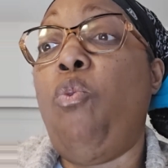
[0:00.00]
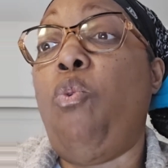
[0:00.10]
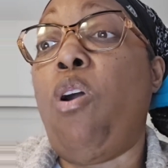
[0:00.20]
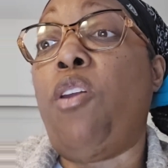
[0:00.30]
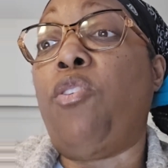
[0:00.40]

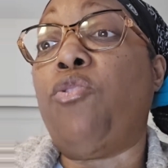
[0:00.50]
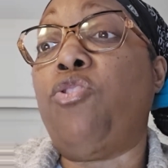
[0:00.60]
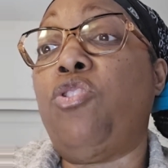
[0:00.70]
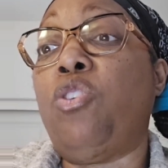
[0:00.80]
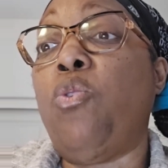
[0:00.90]
Water.
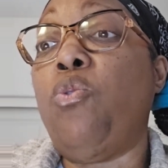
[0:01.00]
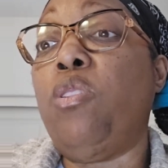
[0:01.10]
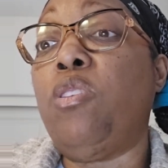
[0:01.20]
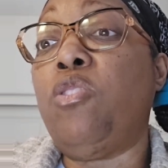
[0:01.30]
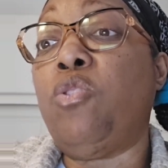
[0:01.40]

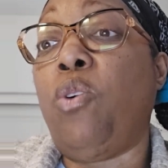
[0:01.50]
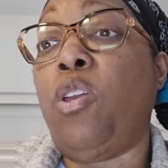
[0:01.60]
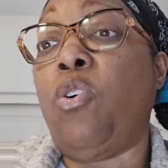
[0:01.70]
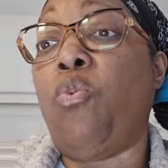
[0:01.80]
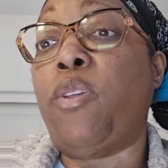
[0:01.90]
Soak the
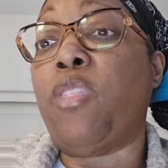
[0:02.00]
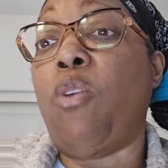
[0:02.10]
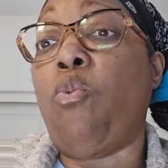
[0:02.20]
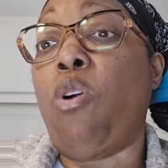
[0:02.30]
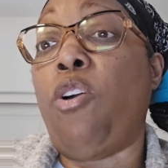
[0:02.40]
soil with
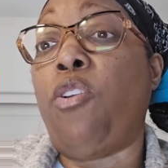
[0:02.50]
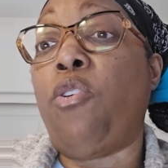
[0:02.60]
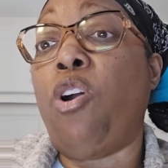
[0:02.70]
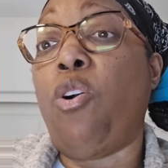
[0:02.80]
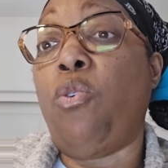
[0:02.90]
a
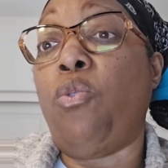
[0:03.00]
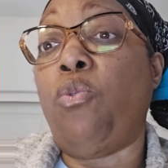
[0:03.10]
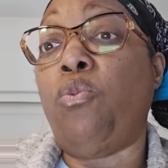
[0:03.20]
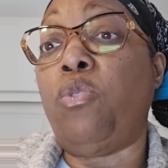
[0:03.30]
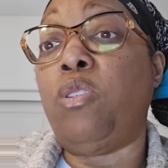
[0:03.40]
water
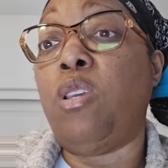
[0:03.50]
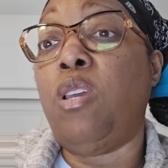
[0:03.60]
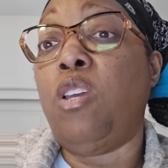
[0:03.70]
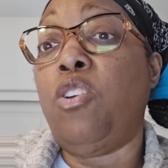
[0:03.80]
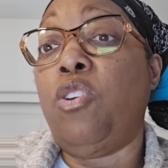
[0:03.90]
hose
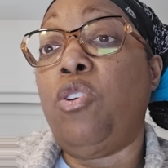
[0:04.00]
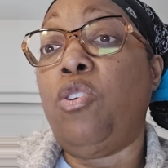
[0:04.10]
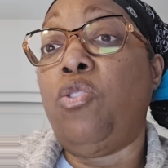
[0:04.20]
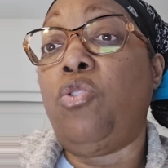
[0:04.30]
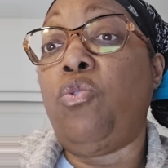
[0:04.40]

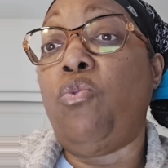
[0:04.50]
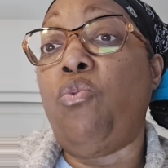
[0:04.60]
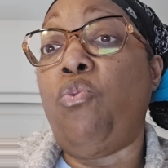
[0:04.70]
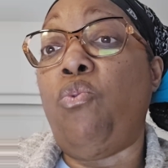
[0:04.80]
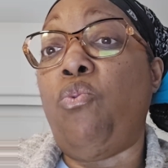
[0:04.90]
to
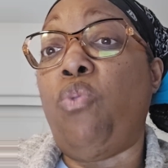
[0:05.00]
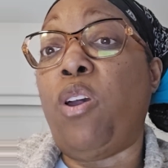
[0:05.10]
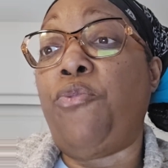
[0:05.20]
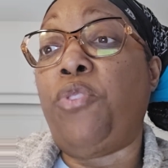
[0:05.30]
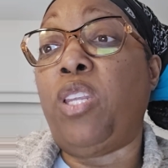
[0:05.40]

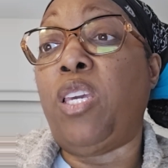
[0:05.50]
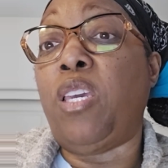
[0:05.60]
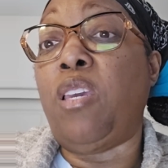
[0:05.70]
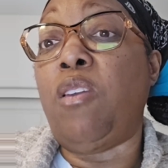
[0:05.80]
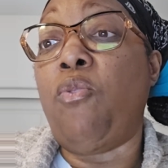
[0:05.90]

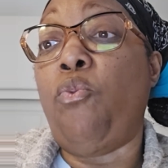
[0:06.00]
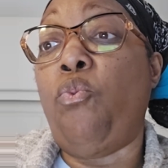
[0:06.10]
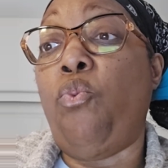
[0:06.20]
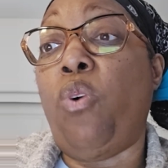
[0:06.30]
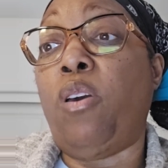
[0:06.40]
roughly
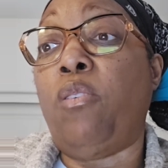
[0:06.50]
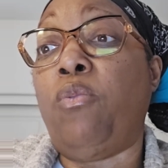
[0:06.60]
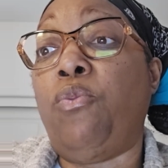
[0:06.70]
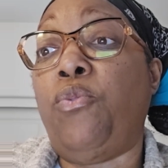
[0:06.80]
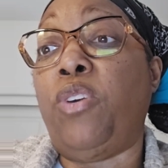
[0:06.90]

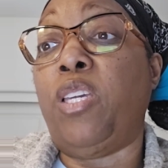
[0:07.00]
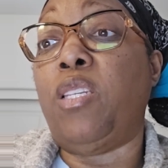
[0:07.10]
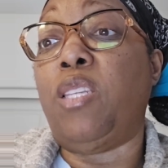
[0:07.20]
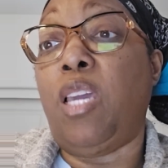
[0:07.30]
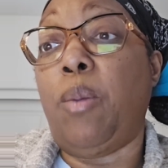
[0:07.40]
1
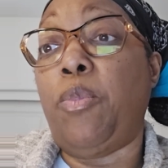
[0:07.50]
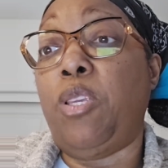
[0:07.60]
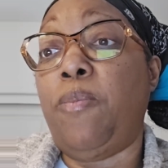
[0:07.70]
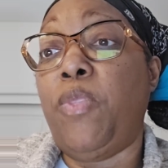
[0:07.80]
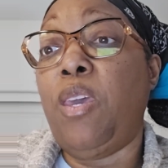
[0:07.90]
foot
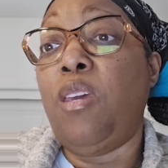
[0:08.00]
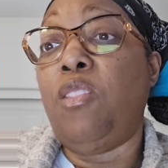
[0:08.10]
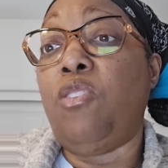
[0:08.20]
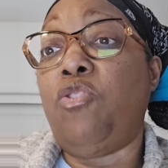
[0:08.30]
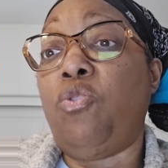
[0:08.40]
depth.
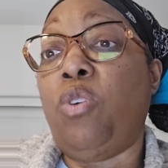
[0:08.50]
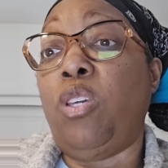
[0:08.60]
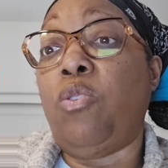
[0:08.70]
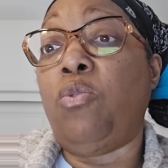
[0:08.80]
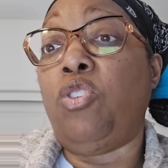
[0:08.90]
The
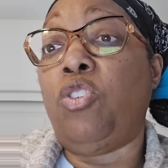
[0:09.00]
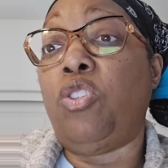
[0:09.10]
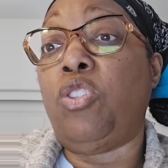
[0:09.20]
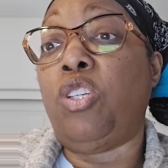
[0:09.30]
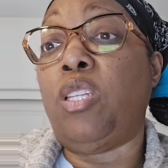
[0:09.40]
soil
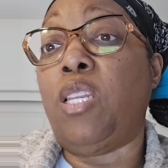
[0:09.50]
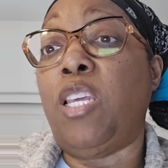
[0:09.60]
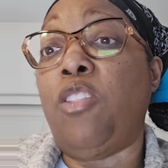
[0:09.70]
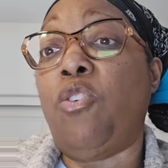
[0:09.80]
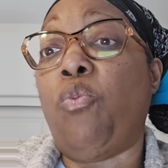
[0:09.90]
should
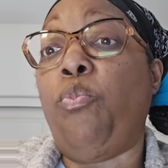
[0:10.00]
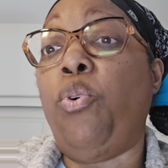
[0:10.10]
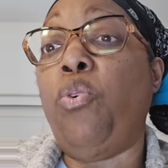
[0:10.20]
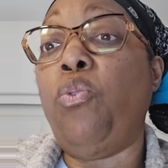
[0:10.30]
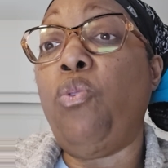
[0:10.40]
neither
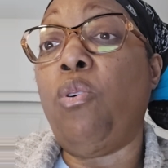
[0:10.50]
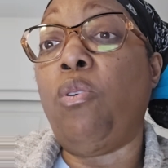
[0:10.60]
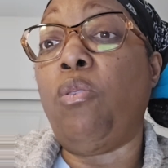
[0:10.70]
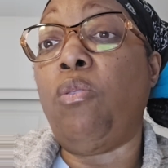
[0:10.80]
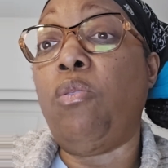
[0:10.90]

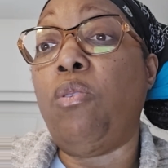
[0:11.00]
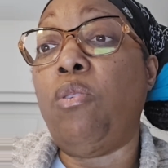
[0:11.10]
pool